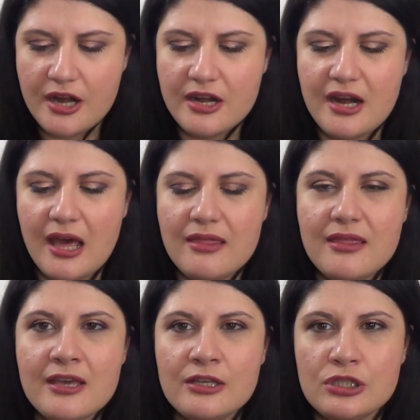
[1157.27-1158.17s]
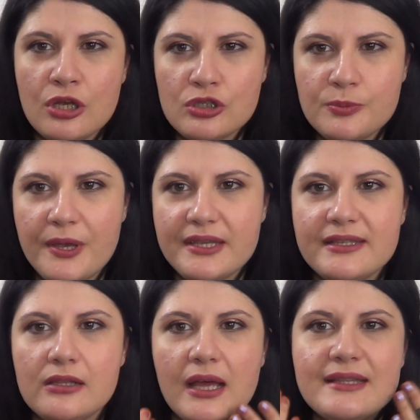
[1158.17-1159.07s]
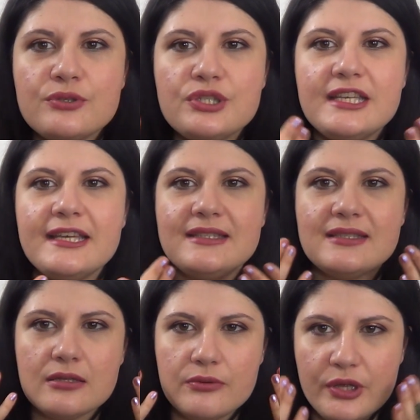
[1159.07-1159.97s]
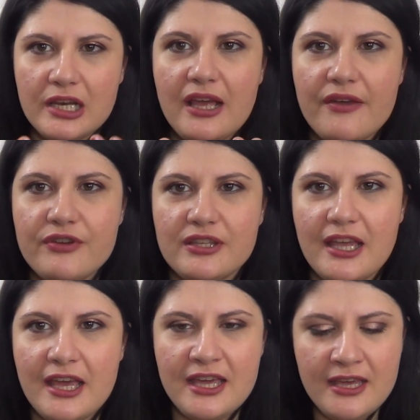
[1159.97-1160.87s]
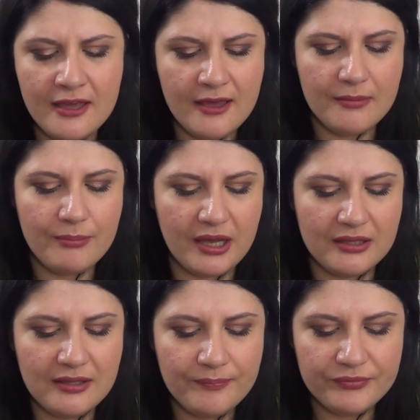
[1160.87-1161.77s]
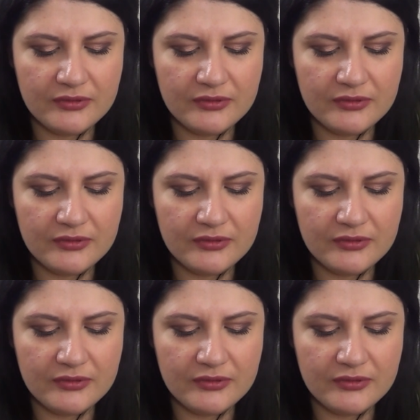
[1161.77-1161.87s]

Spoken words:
Nothing so special. As you see, it's really every day, but